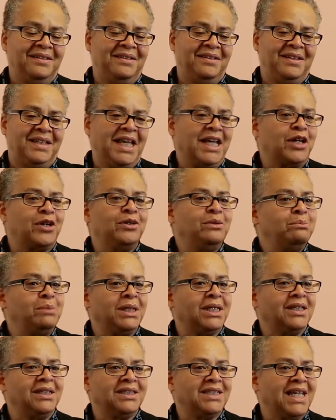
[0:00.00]
they couldn't
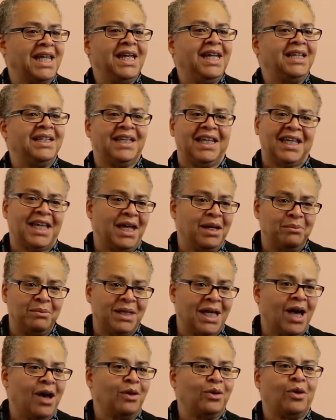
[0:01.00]
be contained. They came
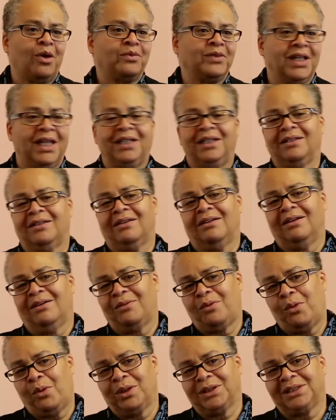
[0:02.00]
down off and
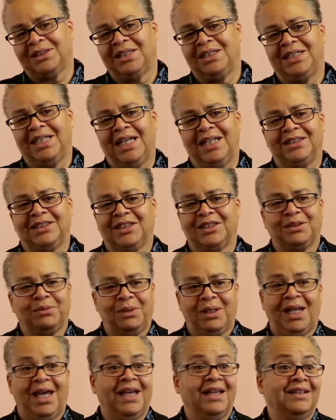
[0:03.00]
of course the dancers
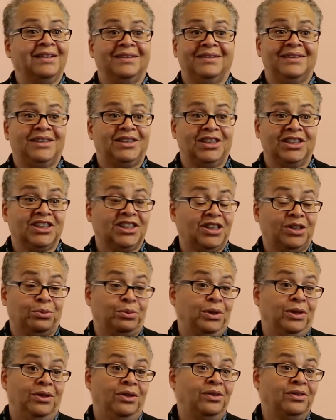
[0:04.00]
were like just
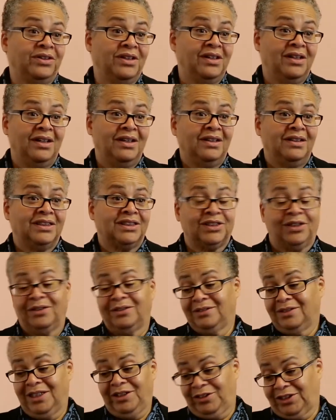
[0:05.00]
thrilled.
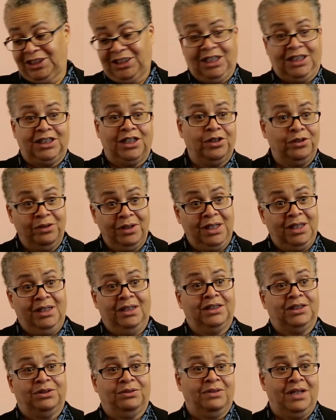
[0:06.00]
So there are 600
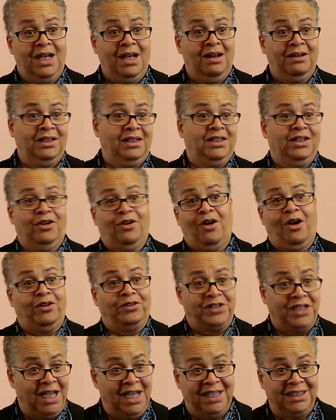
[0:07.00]
kids around, and they're all
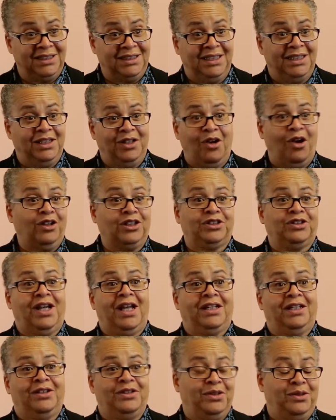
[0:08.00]
dancing. They're all
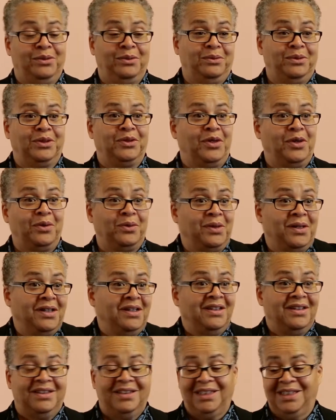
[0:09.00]
trying to do, you know,
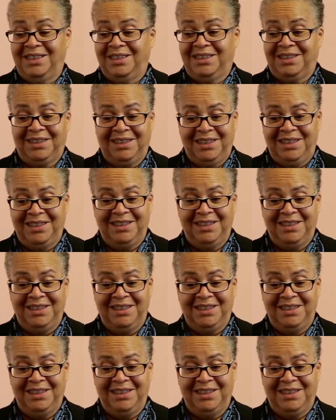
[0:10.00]
these